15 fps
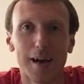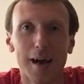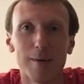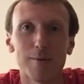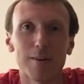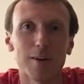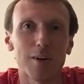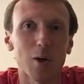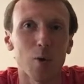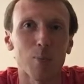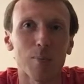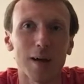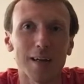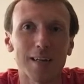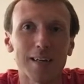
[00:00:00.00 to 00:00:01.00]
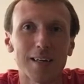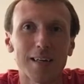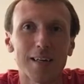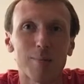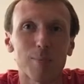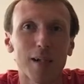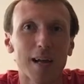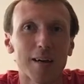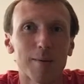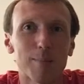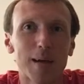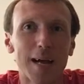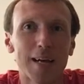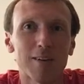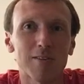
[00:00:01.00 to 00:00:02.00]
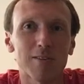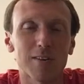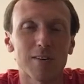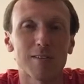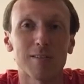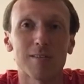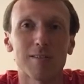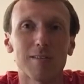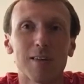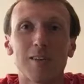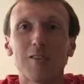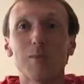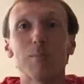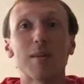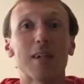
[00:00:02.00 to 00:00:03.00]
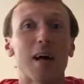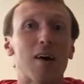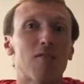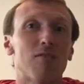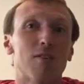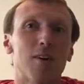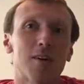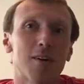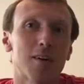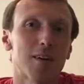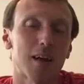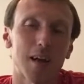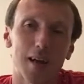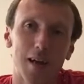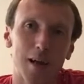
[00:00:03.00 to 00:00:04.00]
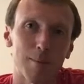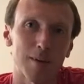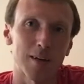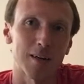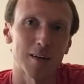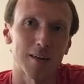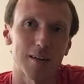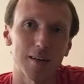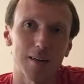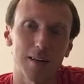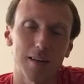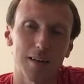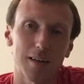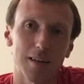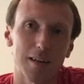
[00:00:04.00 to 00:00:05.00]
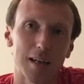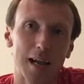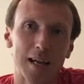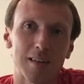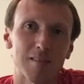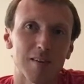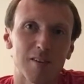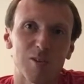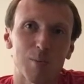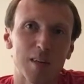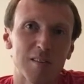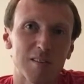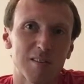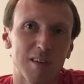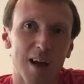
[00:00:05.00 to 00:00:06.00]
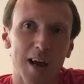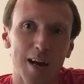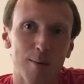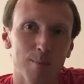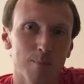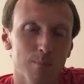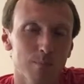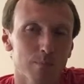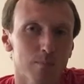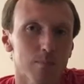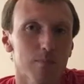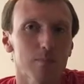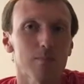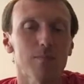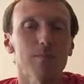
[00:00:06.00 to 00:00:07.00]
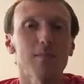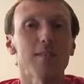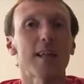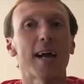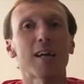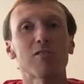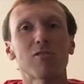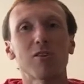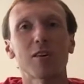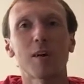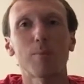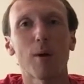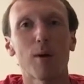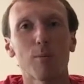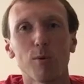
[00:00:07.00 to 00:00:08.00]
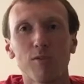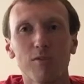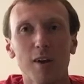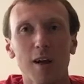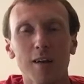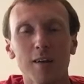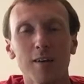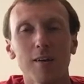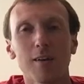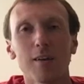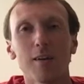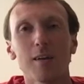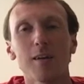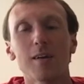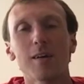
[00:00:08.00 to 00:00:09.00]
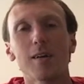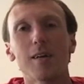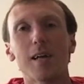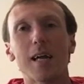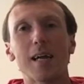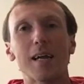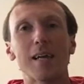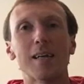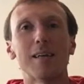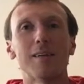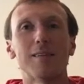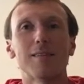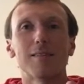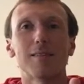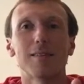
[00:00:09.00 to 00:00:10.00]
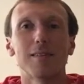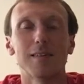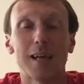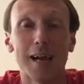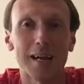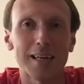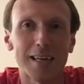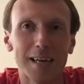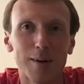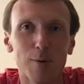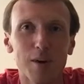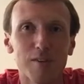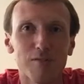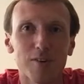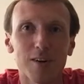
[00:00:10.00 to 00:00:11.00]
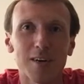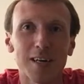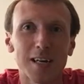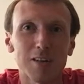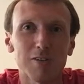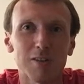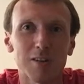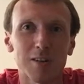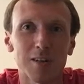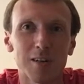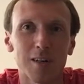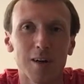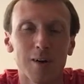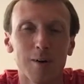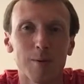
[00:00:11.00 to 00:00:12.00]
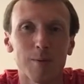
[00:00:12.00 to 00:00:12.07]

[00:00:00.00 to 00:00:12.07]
I really hope I can get a platinum badge, because it's gonna be a lot of fun. I mean, I had such amazing time last year at Power Morphicon, and I can't wait for it next year.